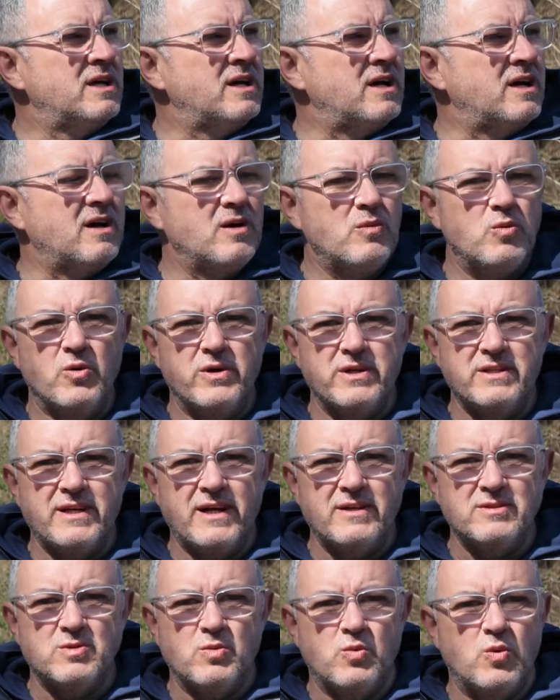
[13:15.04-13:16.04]
walking
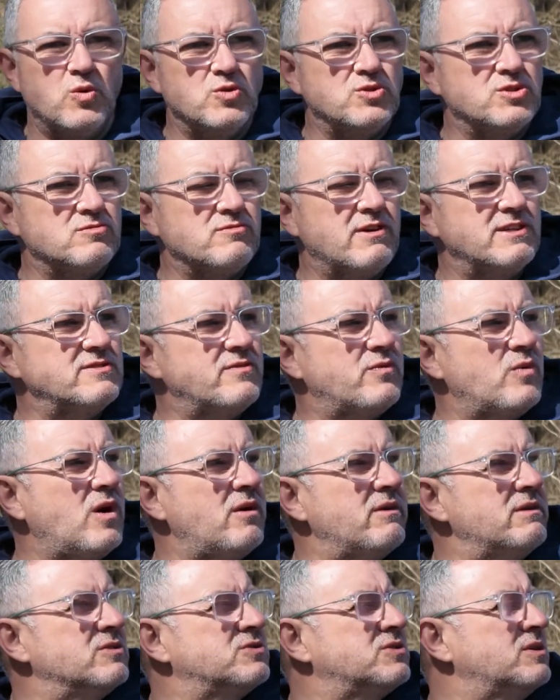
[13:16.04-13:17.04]
down towards the
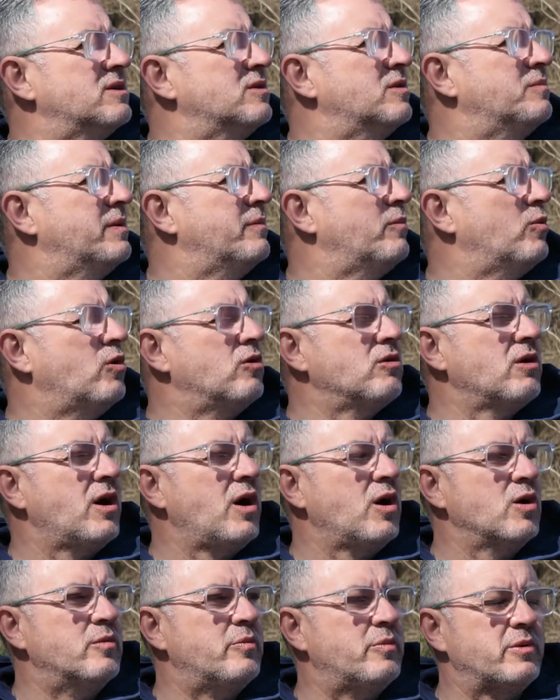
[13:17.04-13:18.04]
reservoir. It looks a little bit more
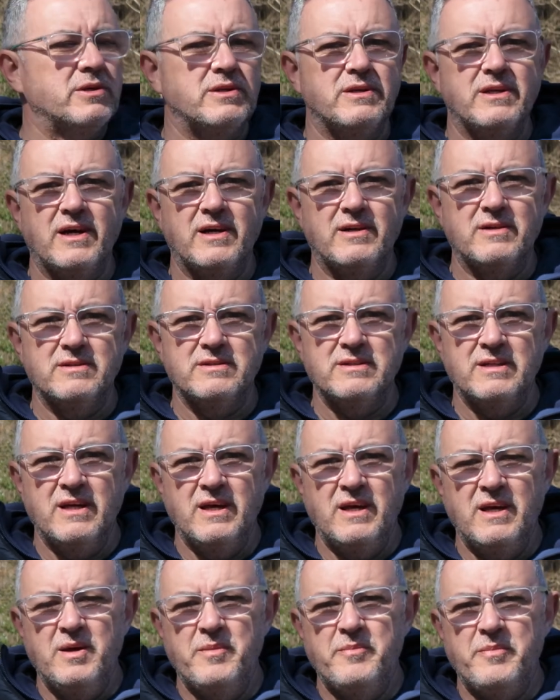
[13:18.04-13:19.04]
open now,
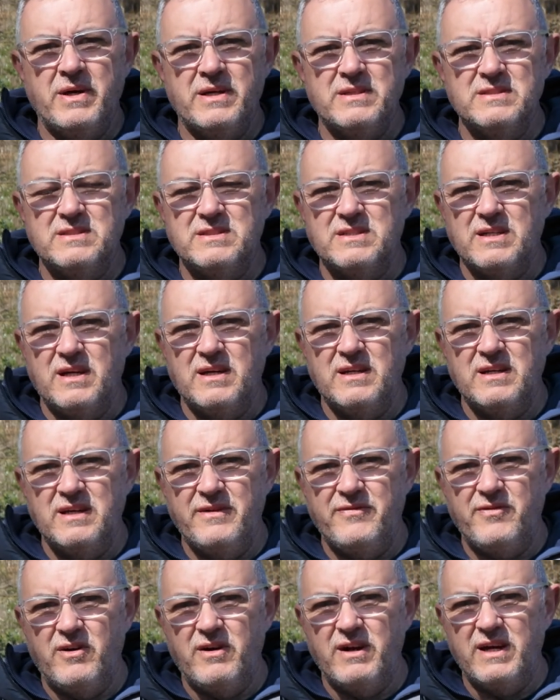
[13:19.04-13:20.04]
but
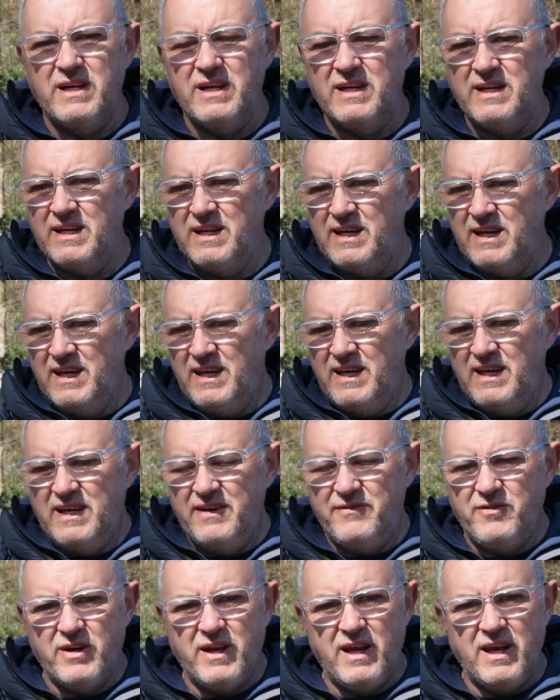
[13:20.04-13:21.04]
if I
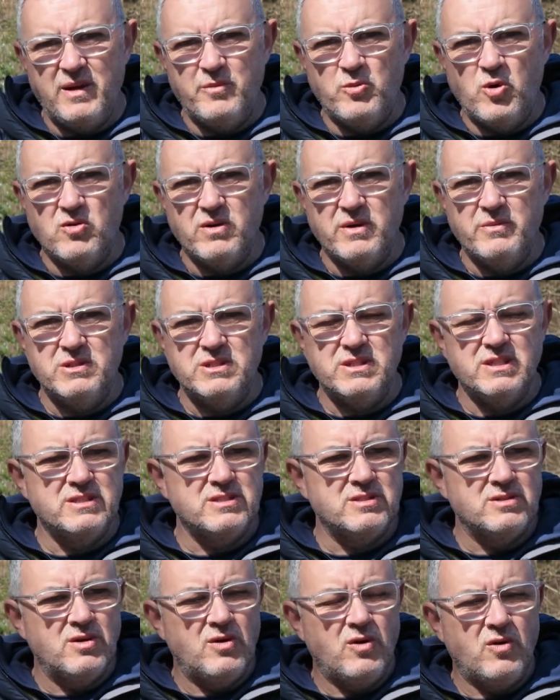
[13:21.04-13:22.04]
get any more
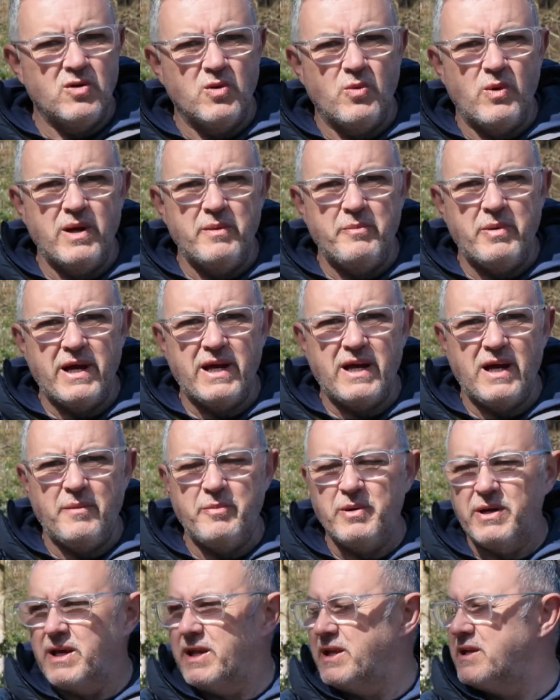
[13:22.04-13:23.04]
images on the way back
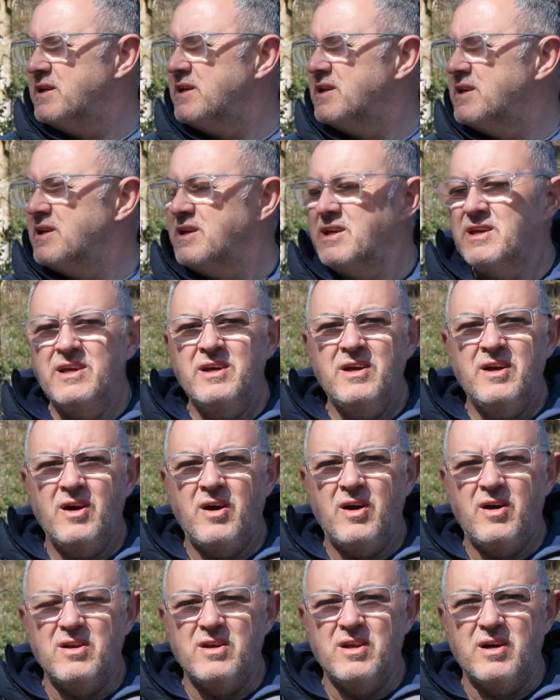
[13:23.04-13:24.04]
up again,
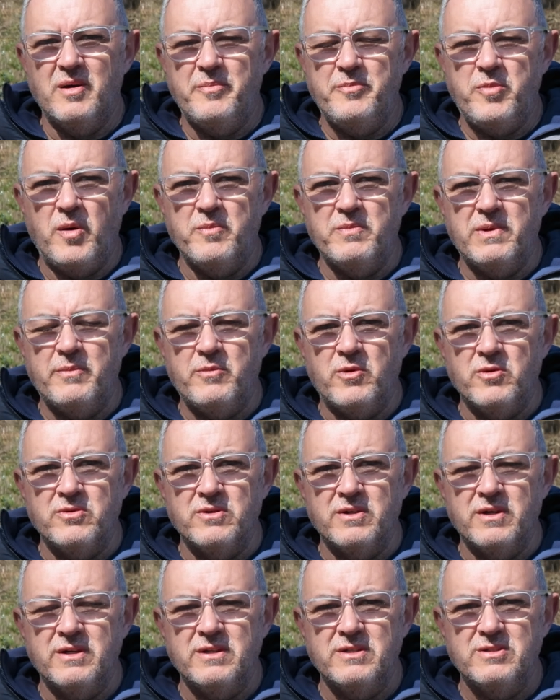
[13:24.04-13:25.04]
I'll pop them
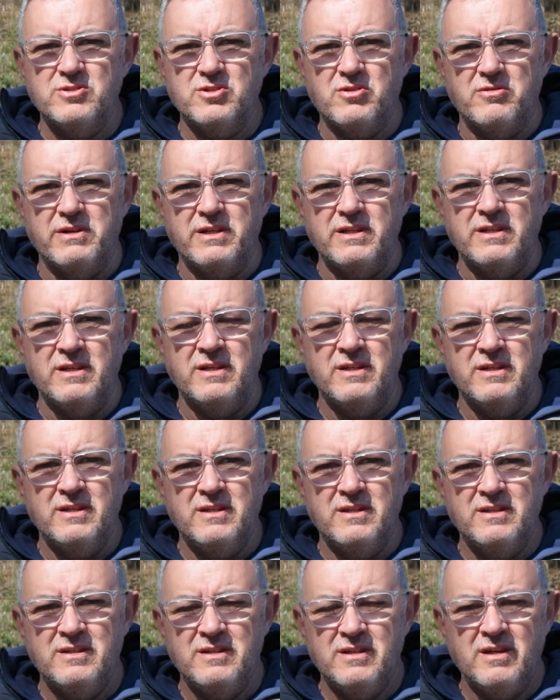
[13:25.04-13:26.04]
on the screen
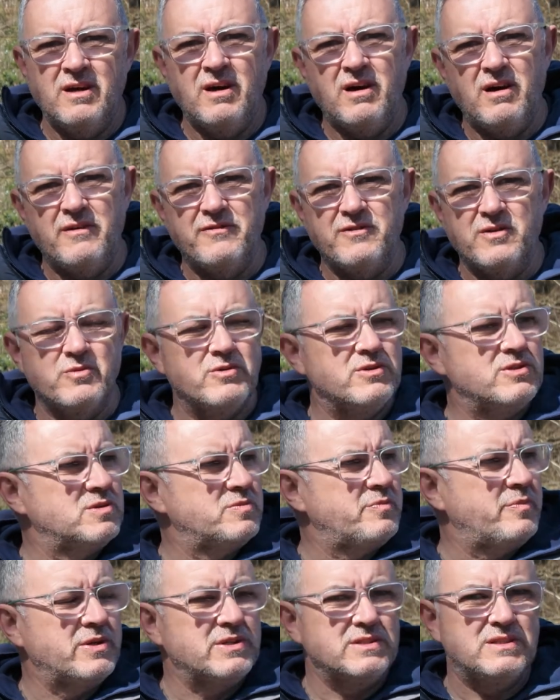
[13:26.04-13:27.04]

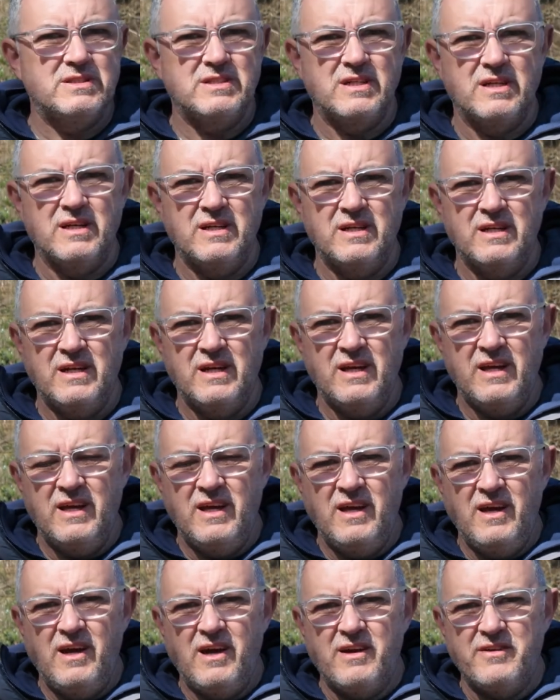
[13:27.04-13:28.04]
afterwards. But
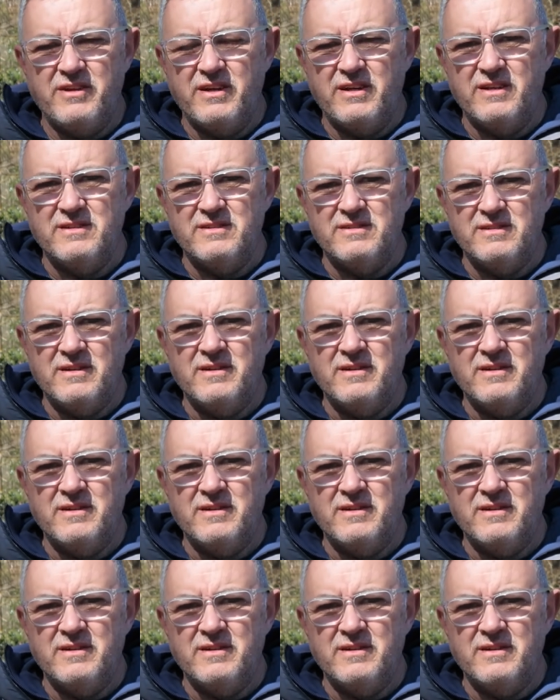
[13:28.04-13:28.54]
I think